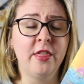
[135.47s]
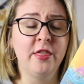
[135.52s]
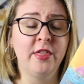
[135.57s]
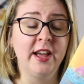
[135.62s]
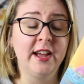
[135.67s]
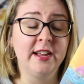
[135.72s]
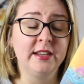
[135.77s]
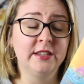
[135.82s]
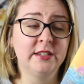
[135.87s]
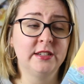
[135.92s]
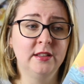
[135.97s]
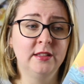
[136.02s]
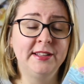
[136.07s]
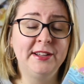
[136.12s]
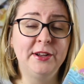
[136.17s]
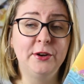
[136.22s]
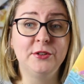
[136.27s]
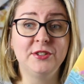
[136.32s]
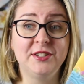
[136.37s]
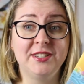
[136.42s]
that
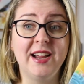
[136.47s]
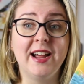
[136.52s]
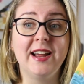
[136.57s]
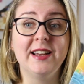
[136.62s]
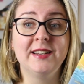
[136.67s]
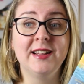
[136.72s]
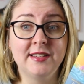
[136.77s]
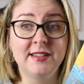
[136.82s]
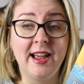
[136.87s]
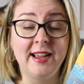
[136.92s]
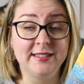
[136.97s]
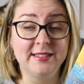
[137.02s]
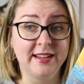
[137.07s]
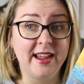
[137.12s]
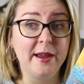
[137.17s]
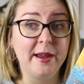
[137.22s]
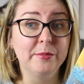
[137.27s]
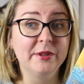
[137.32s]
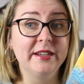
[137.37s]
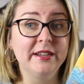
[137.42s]
Leo's dad has a
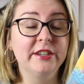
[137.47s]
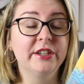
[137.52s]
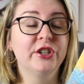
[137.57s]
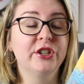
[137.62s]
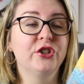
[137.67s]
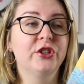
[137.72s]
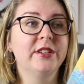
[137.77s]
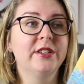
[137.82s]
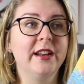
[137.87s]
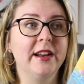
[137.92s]
gambling addiction